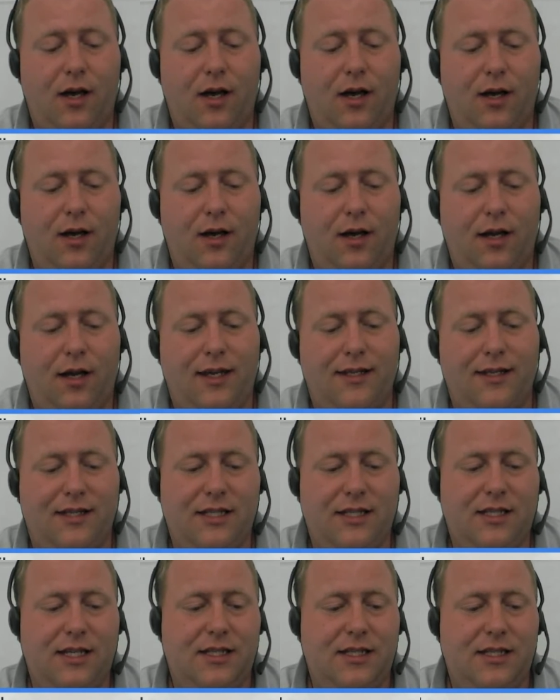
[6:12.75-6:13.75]
I
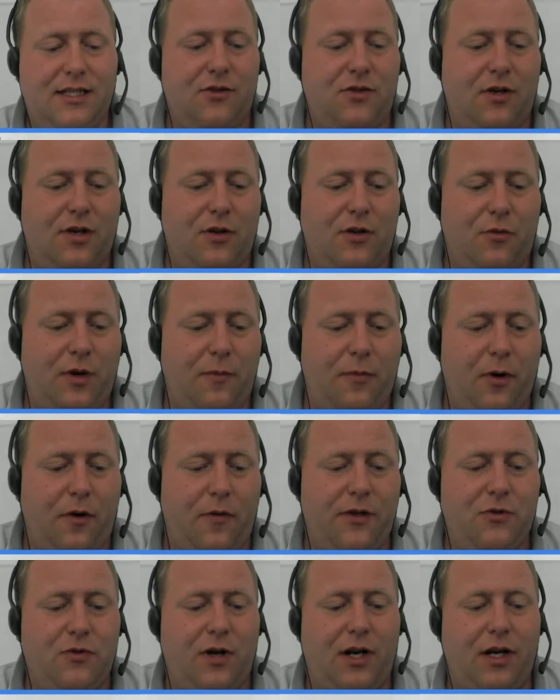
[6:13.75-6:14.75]
guess it's to a certain degree
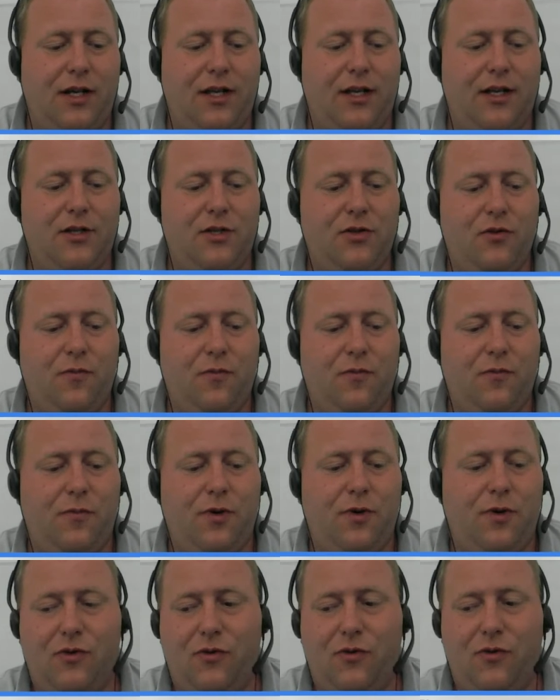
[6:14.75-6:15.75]
both a training issue,
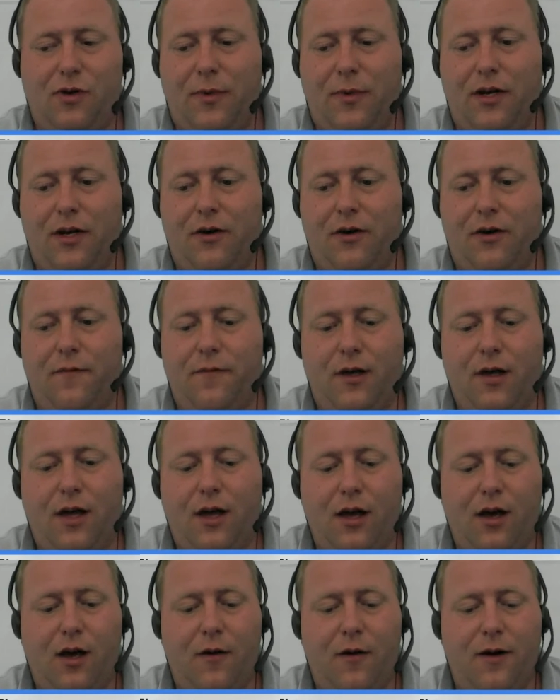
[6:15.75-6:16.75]
but also a matter of
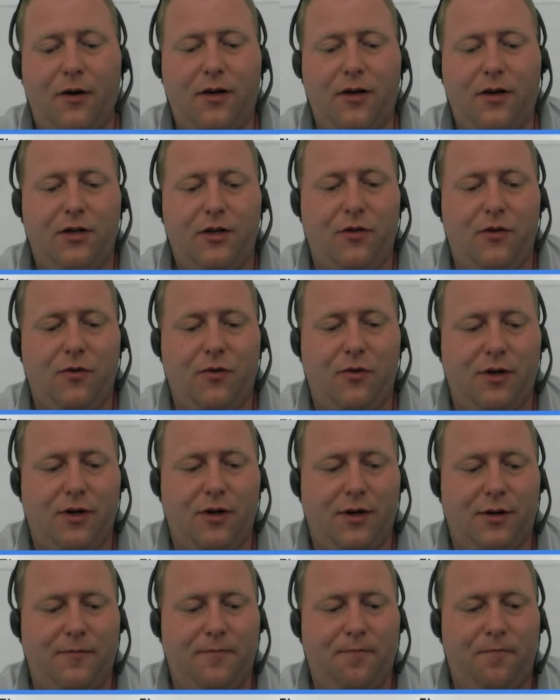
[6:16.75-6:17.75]
how can
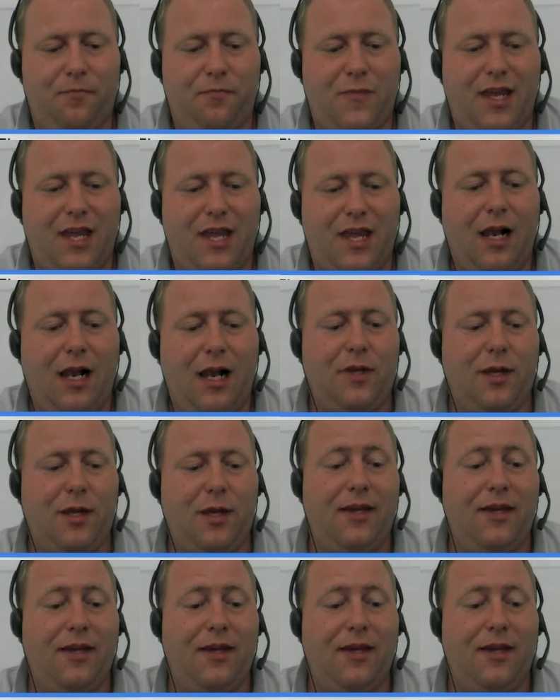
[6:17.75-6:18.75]
you help
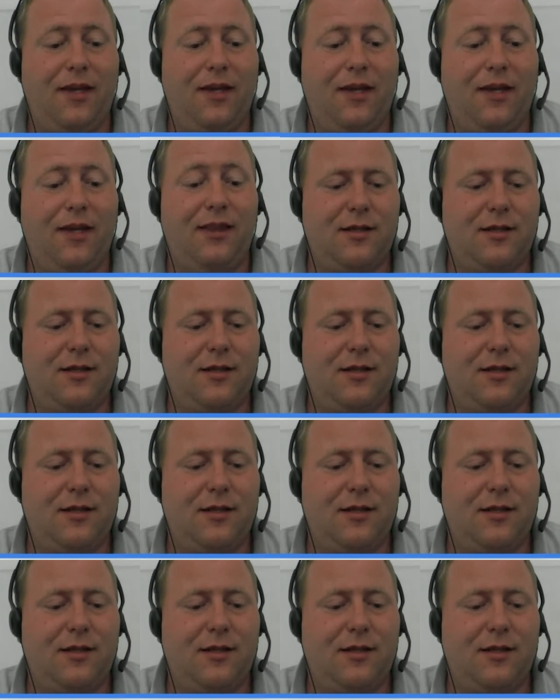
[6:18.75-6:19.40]
them in the system